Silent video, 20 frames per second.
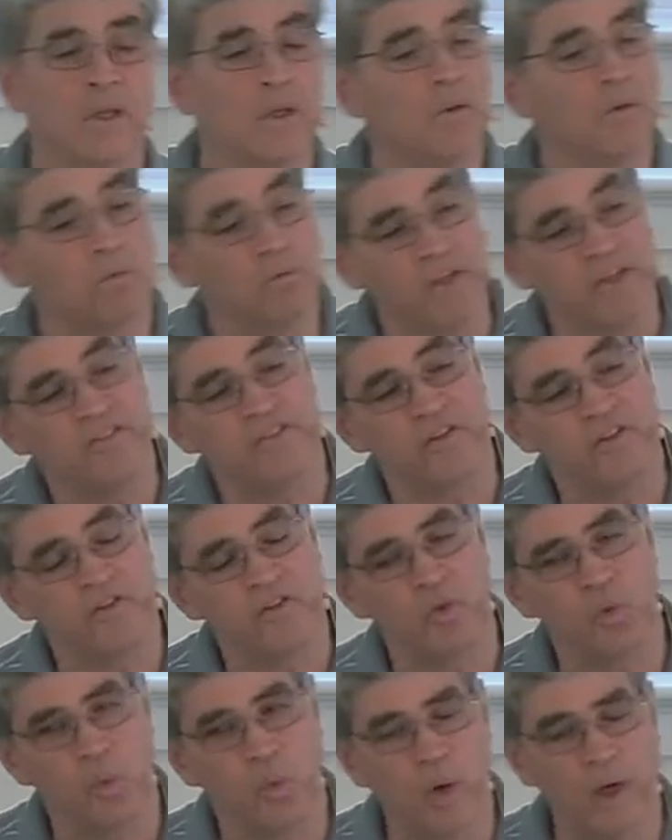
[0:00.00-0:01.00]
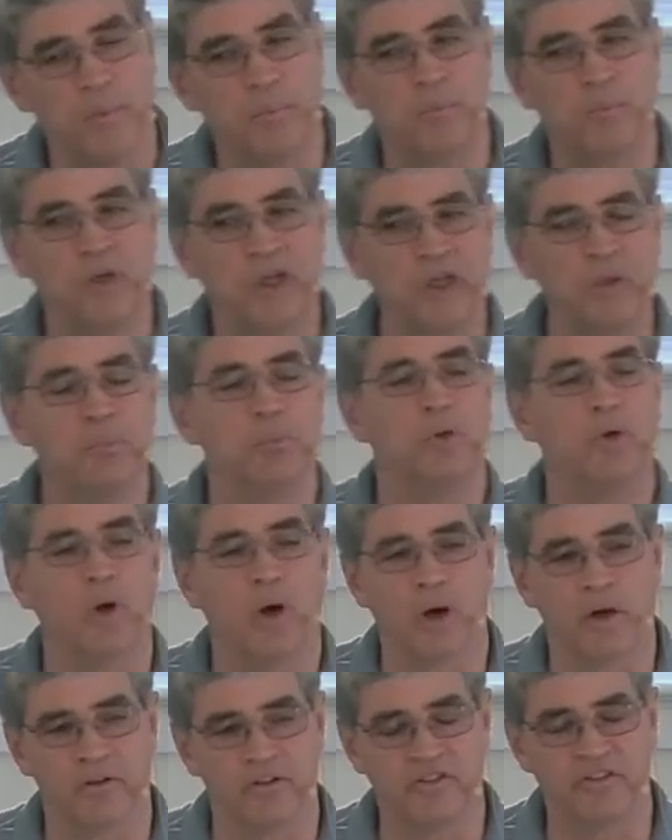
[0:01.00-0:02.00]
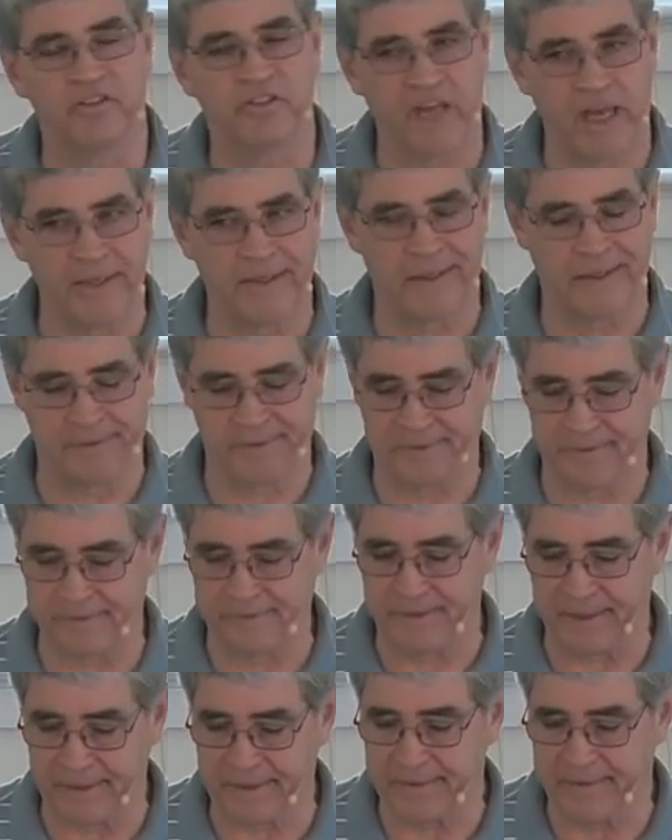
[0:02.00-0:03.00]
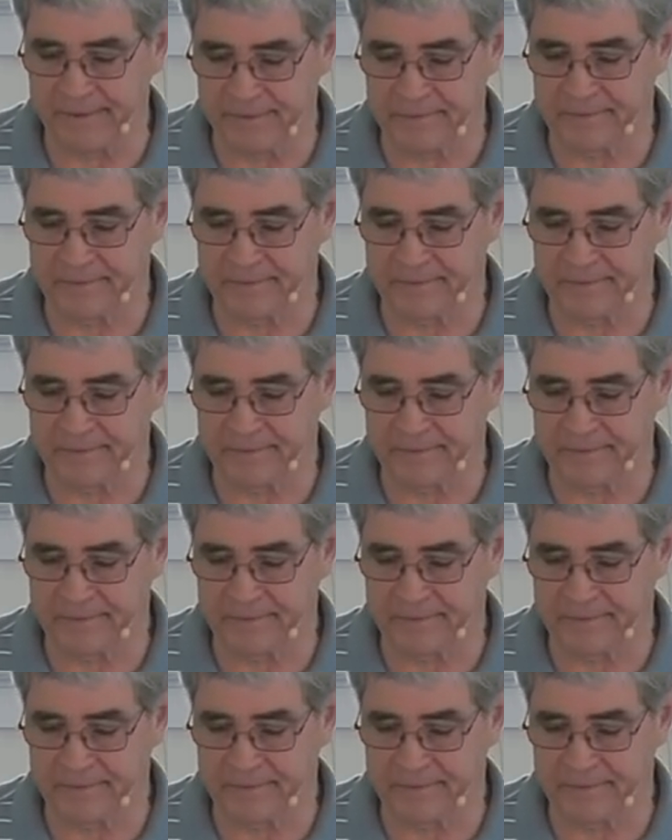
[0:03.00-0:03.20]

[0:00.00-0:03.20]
Listen to what people are saying today.